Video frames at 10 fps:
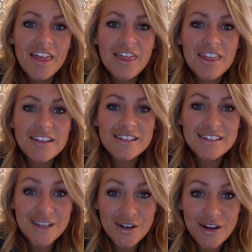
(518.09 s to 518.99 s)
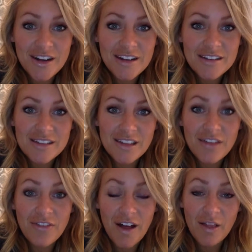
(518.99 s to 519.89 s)
the secret is in the
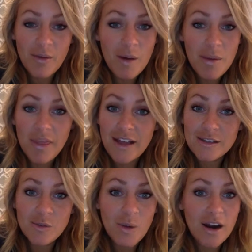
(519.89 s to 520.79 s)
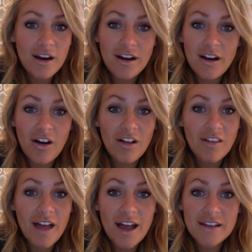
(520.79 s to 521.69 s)
follow-up, and that's where it all
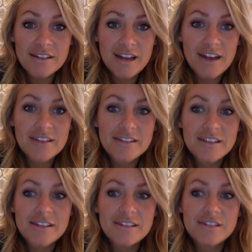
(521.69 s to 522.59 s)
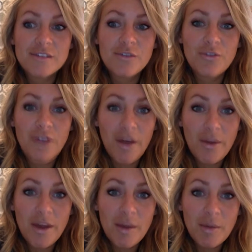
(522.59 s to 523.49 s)
lies, guys, is
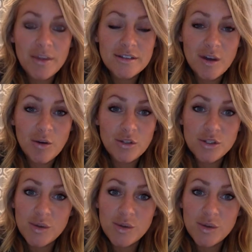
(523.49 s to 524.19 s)
following up with these coaches.